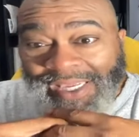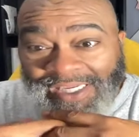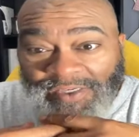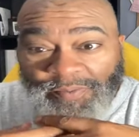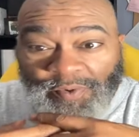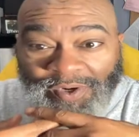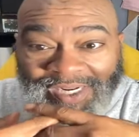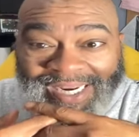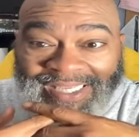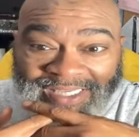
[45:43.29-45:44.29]
inspir- the
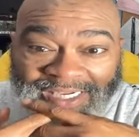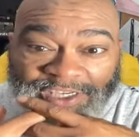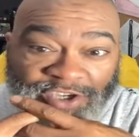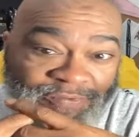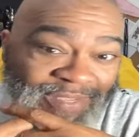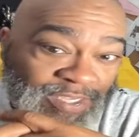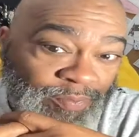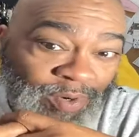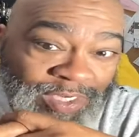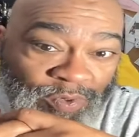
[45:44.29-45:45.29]
next edition of
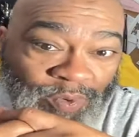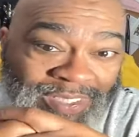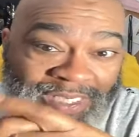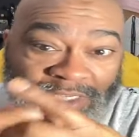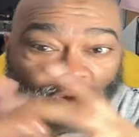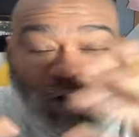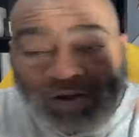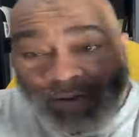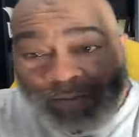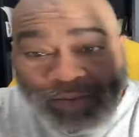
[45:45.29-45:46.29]
Inspiration Wednesday so all
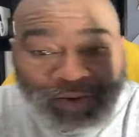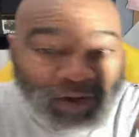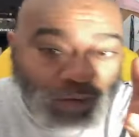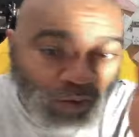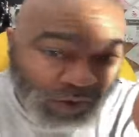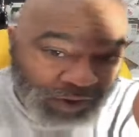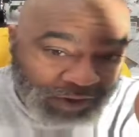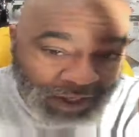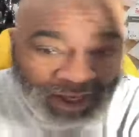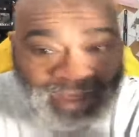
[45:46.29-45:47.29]
the prayer warriors